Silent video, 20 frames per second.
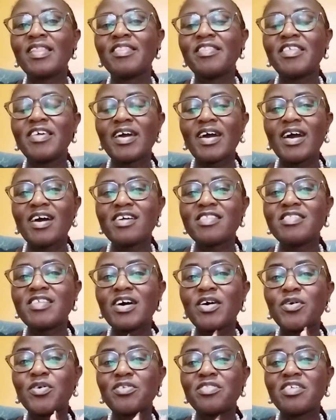The
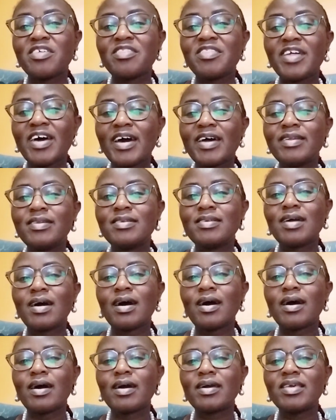other or the third
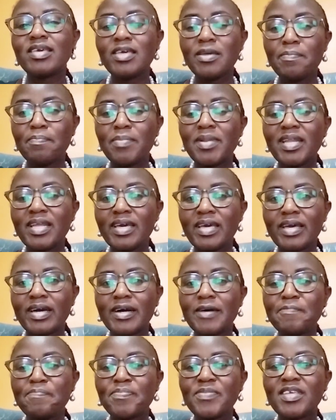key
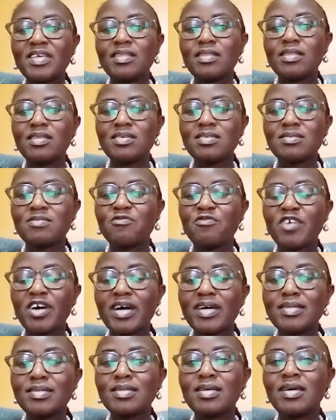player in this
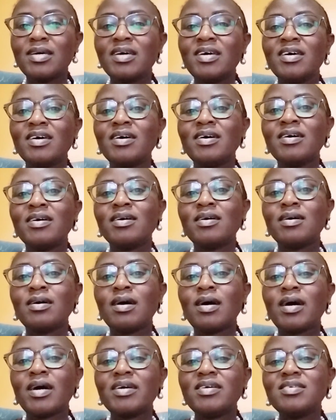fund,
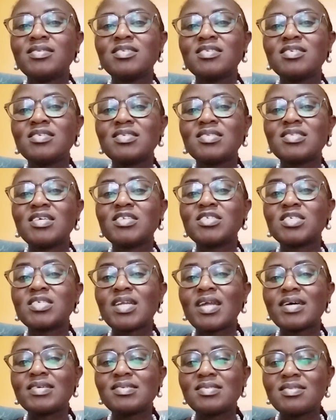it is the
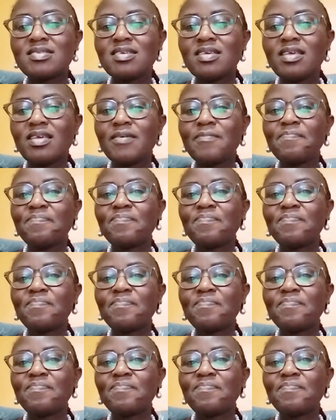trustee